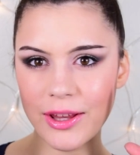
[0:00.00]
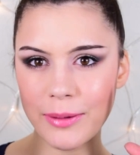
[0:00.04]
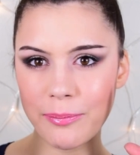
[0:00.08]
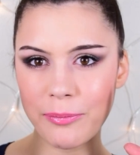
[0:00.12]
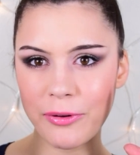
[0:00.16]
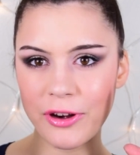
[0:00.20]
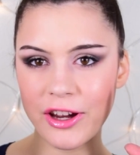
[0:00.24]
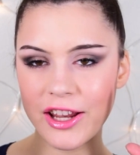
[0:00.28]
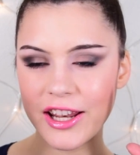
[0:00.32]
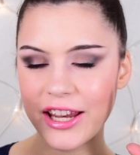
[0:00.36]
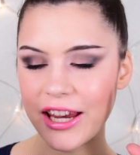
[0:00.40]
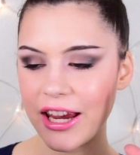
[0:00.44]

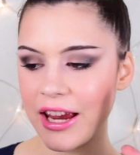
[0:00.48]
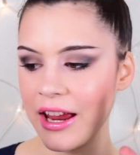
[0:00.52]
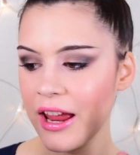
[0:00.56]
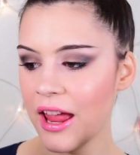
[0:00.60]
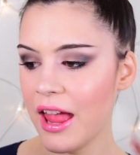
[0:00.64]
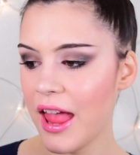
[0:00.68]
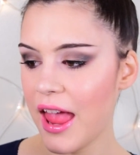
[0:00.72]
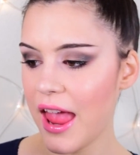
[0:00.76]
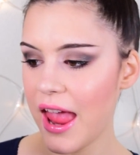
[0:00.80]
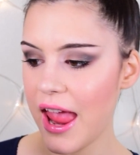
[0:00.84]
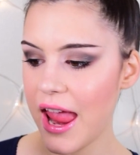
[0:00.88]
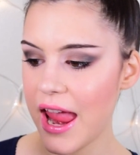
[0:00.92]
pretty,
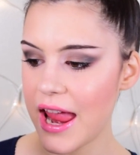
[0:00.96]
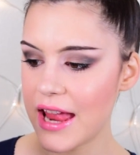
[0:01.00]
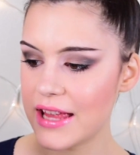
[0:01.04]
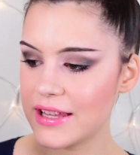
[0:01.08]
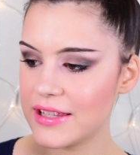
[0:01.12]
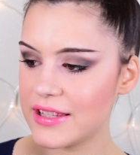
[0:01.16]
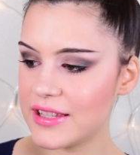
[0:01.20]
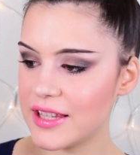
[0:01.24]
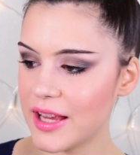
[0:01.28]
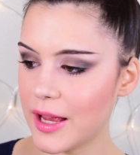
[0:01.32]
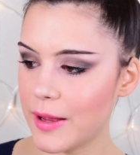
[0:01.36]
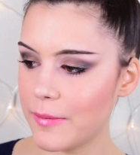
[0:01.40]

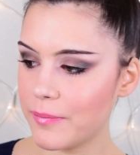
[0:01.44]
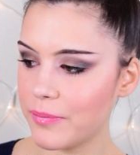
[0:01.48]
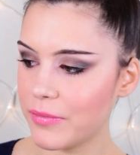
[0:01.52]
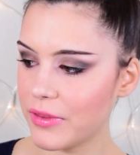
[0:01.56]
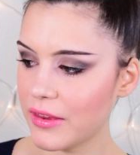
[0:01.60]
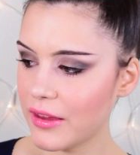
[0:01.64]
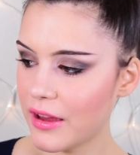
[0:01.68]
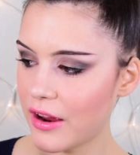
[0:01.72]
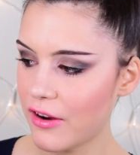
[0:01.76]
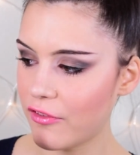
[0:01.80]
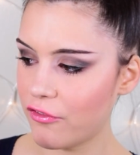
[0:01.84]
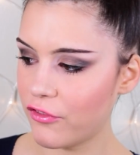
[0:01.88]
and a
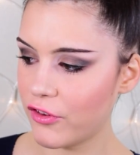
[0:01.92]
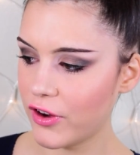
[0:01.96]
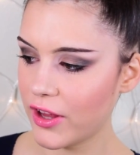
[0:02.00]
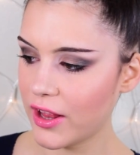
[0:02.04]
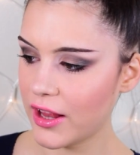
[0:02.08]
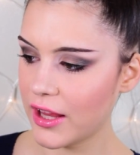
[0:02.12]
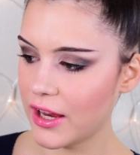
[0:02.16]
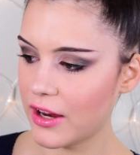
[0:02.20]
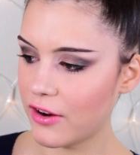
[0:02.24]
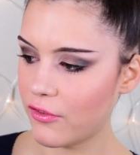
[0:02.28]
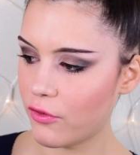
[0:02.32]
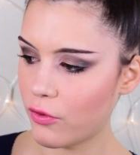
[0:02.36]

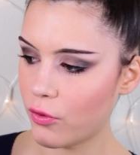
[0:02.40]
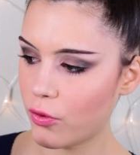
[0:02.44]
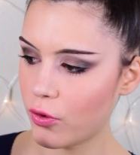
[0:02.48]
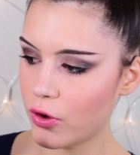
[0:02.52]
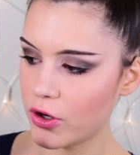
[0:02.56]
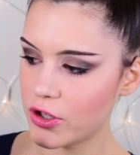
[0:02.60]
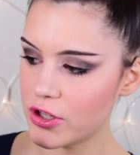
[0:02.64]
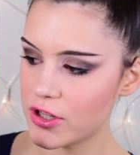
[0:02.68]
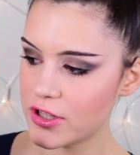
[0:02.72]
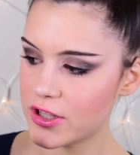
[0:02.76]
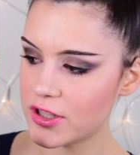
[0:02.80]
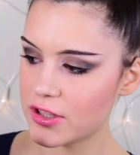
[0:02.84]
really
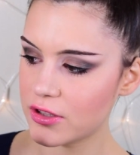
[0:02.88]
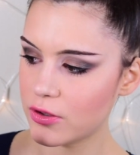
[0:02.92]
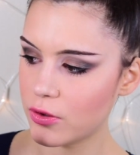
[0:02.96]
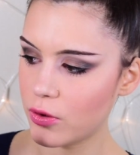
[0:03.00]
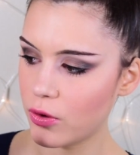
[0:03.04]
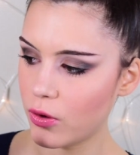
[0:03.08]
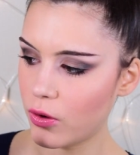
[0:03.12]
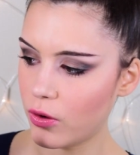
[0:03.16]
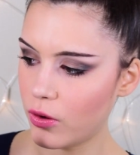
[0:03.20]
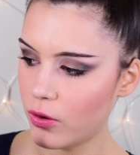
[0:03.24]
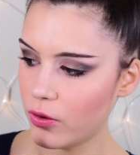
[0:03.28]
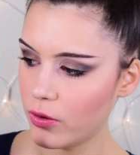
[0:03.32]
gorgeous
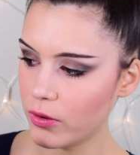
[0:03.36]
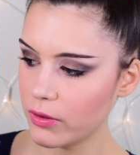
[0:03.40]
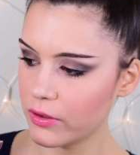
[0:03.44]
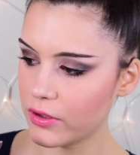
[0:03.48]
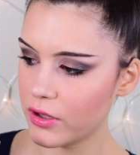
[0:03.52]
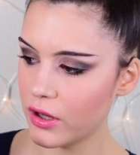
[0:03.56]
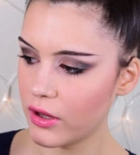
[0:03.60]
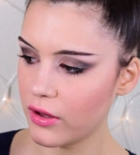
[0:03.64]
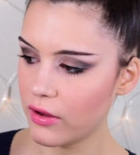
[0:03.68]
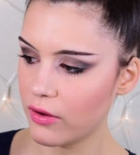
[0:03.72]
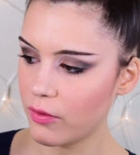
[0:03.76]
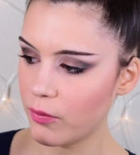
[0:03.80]
gold,
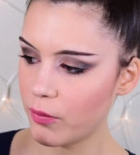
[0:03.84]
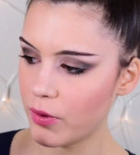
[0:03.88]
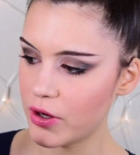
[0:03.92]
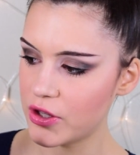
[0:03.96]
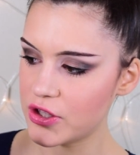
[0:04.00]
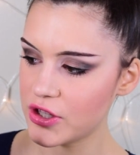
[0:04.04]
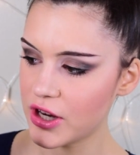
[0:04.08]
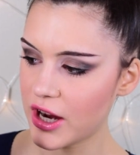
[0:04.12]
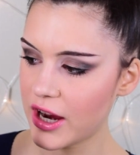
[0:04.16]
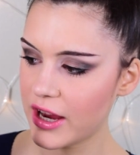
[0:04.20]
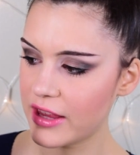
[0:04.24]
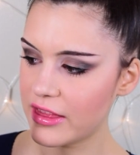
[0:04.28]

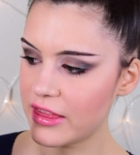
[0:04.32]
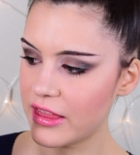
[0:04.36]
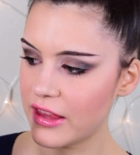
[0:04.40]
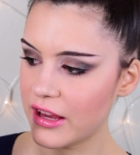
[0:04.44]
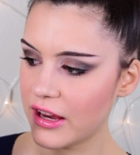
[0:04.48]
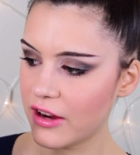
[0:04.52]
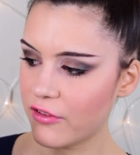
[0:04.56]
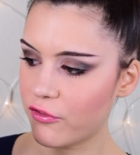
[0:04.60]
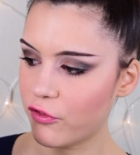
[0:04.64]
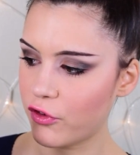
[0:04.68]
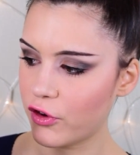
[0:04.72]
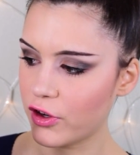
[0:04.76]
which I
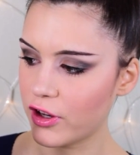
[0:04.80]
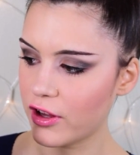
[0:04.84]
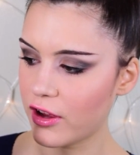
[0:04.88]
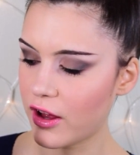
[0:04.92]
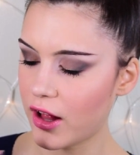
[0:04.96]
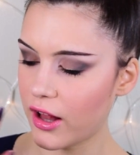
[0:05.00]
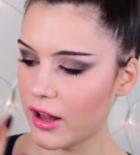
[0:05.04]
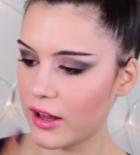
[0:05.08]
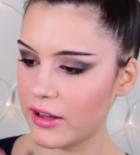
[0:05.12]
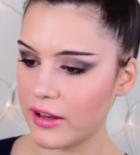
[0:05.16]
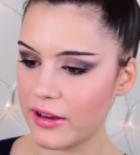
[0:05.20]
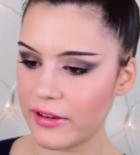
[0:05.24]
think for the
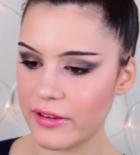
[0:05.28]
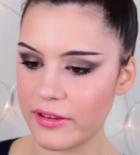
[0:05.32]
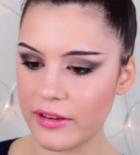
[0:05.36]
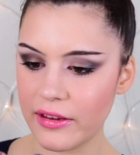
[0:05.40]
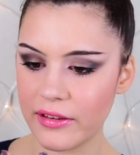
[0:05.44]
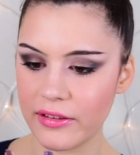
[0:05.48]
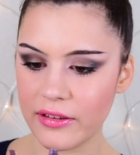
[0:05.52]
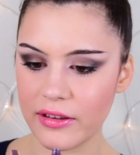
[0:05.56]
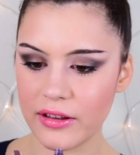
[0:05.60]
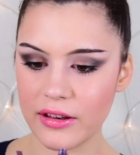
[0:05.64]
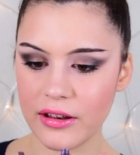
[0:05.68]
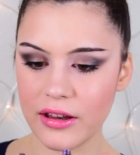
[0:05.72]
holiday
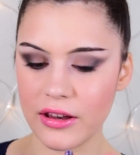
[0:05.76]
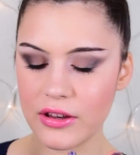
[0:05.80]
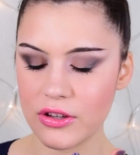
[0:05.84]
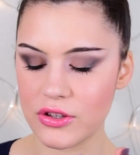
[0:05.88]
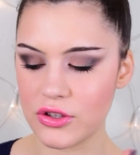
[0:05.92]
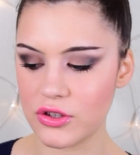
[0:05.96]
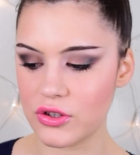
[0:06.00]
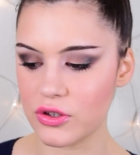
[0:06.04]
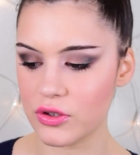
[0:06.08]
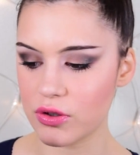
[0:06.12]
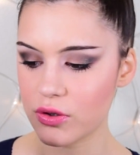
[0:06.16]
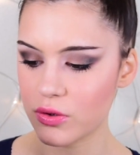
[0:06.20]
season is
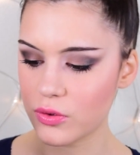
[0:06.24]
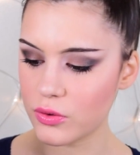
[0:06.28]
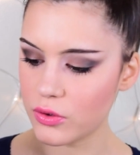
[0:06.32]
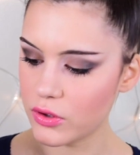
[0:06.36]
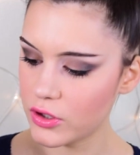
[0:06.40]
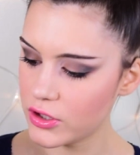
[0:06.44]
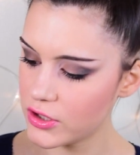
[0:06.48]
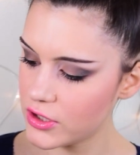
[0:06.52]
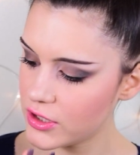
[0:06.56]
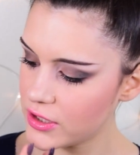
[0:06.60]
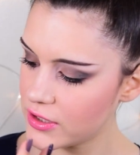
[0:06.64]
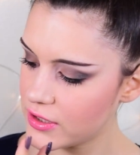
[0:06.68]
just
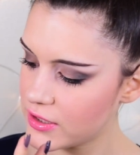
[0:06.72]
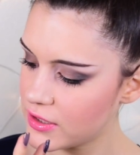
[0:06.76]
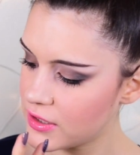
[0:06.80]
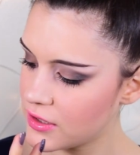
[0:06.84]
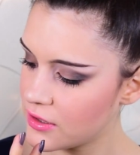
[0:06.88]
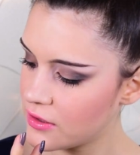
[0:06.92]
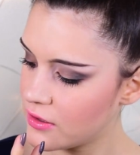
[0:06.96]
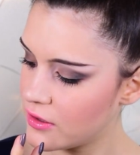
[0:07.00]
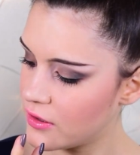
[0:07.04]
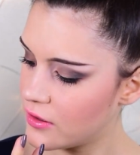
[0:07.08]
gorgeous.